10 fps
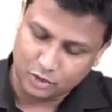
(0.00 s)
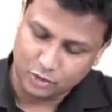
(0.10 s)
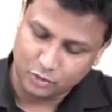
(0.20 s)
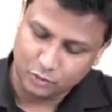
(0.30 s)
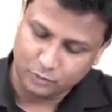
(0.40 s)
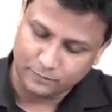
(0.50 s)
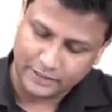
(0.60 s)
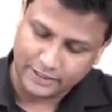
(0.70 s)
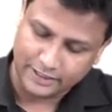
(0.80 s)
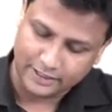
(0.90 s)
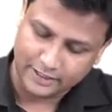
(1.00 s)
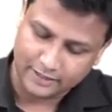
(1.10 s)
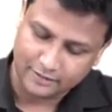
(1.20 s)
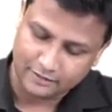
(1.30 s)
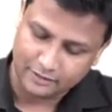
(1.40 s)
too pretty
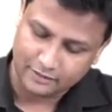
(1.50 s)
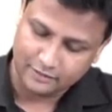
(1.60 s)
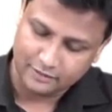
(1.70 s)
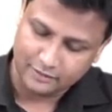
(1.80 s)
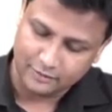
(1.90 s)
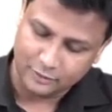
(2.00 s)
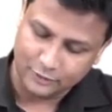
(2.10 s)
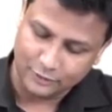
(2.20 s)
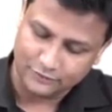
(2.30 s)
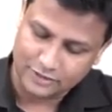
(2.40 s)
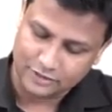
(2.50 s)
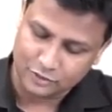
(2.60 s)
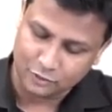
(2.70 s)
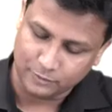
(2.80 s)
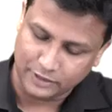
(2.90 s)
now if she's
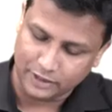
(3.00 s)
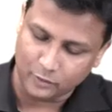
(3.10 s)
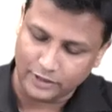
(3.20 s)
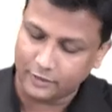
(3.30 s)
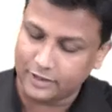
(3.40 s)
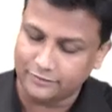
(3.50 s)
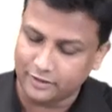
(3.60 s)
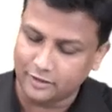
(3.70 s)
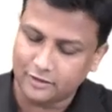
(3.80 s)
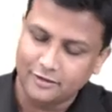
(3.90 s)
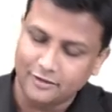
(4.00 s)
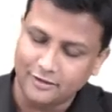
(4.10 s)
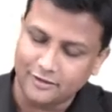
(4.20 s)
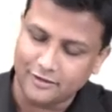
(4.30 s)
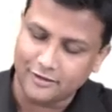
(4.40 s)
too pretty, why to leave her?
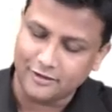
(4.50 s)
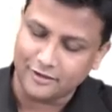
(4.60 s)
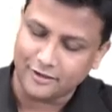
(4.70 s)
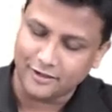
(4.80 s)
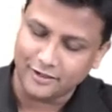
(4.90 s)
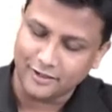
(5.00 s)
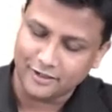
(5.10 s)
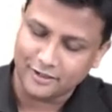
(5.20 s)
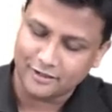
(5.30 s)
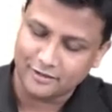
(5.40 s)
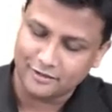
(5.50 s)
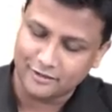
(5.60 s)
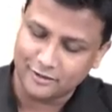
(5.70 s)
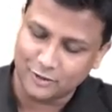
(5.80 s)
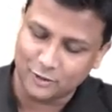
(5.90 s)
Try
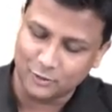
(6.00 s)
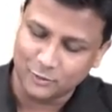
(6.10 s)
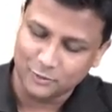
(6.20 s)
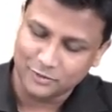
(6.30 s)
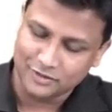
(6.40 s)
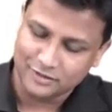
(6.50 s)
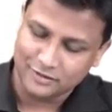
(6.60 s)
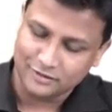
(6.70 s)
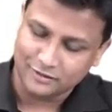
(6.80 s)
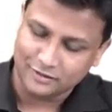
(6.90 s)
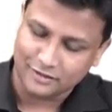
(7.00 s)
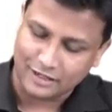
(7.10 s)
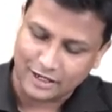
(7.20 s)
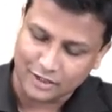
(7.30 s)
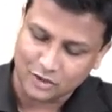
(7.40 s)
to
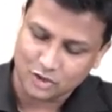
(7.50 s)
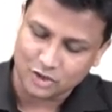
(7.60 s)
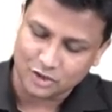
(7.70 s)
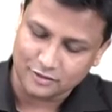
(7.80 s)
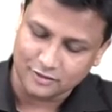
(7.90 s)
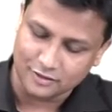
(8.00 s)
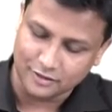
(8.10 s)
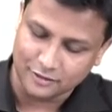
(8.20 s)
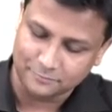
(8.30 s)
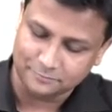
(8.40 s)
catch her.